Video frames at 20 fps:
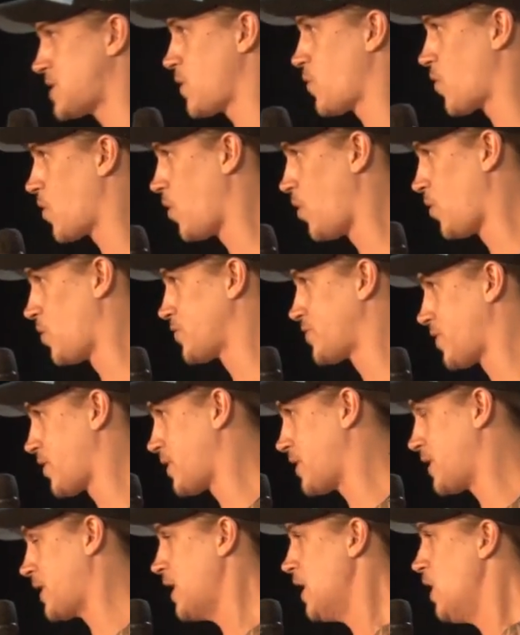they were older,
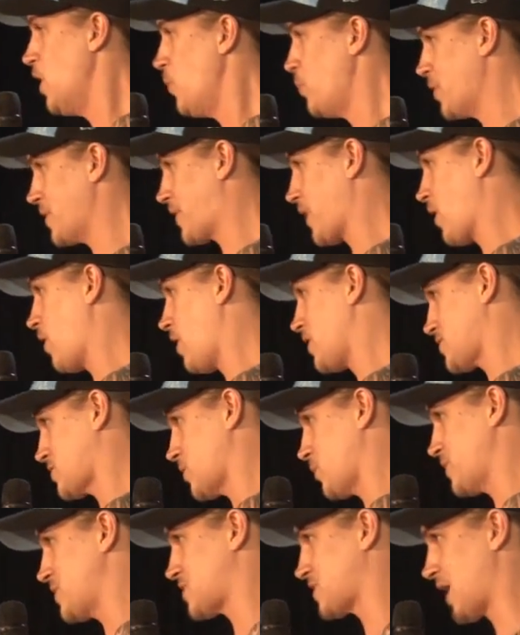and but they
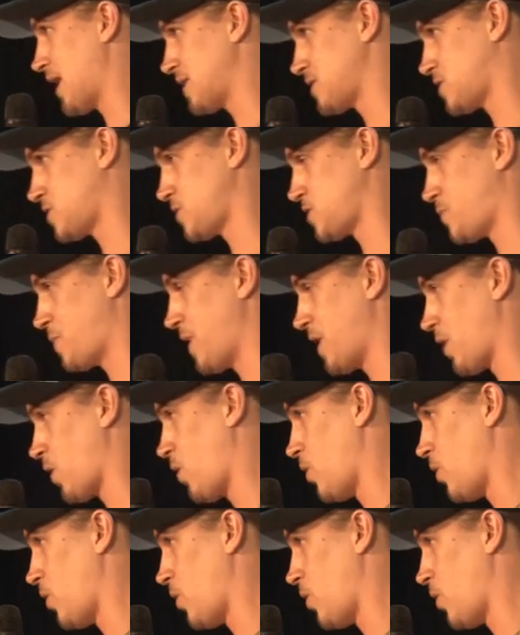also, besides just being